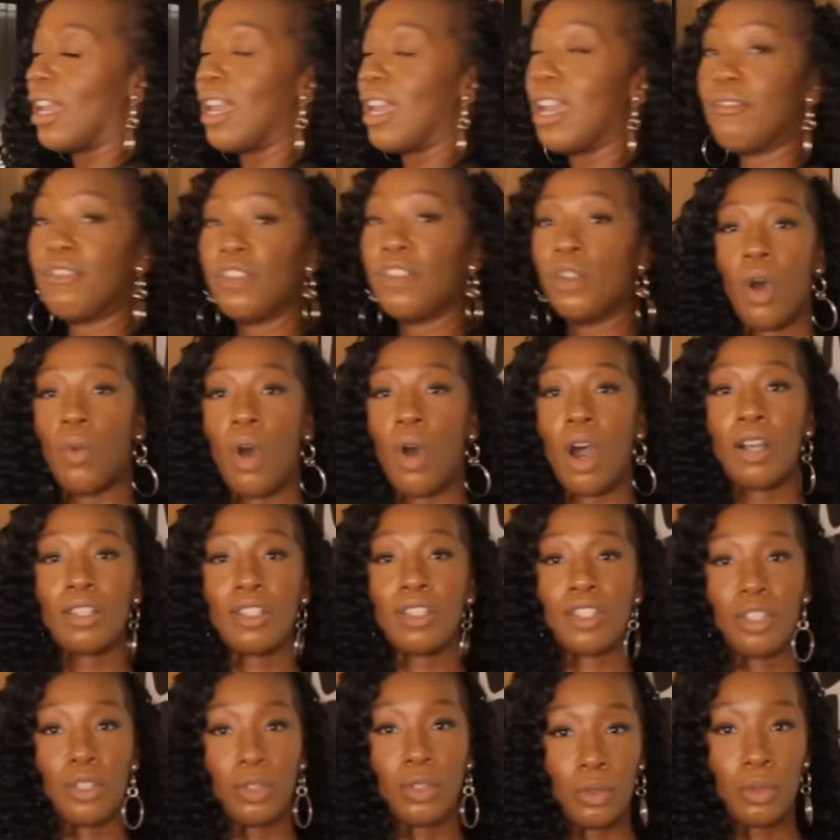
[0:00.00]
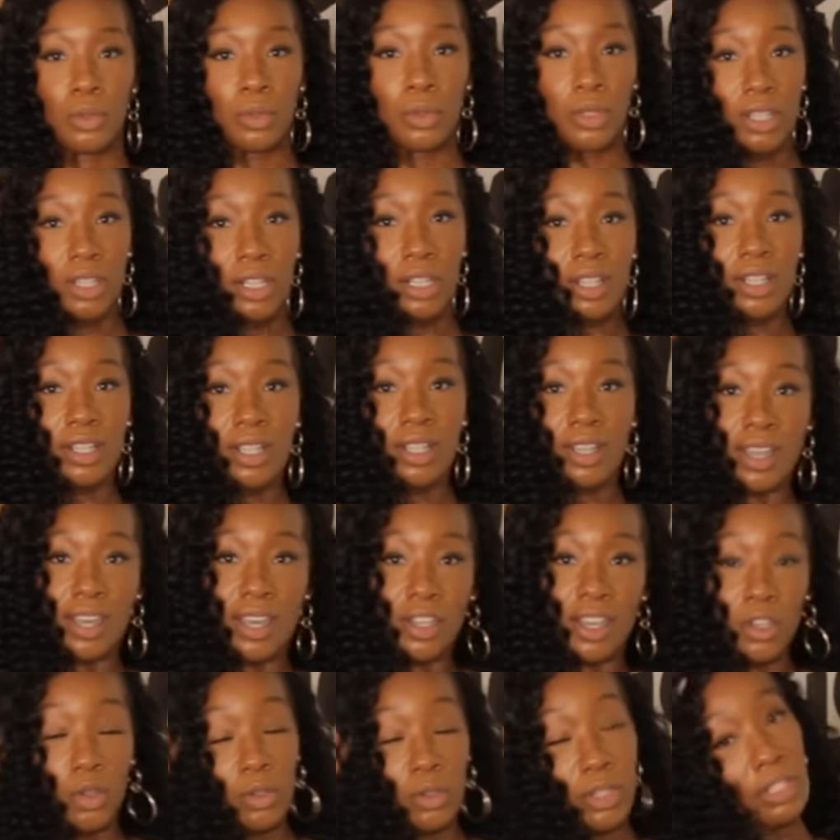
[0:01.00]
if you want to.
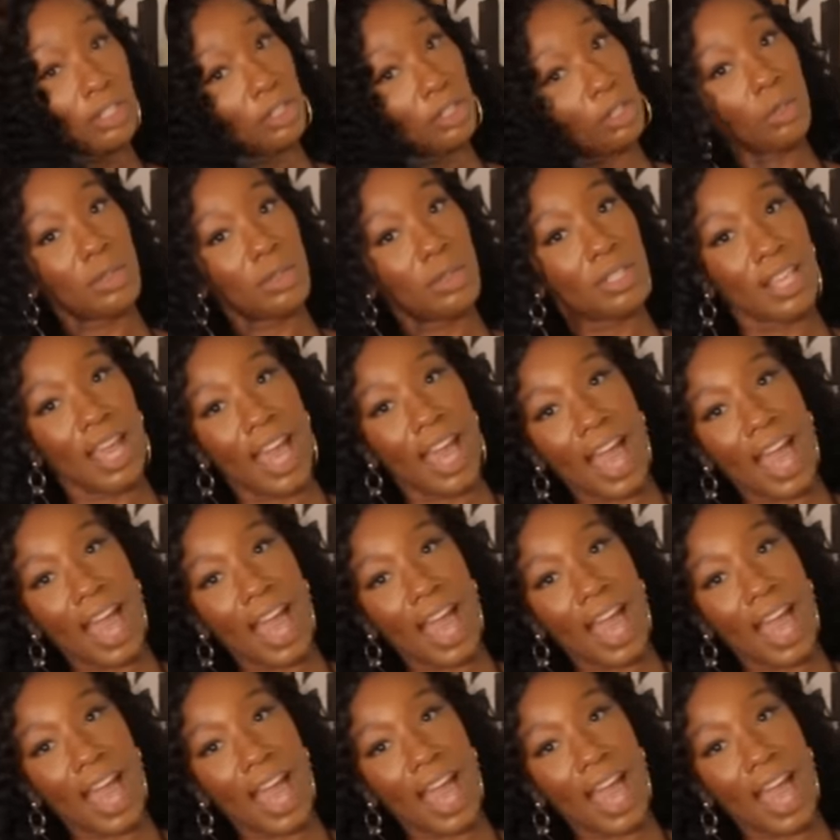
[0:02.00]
You can lose the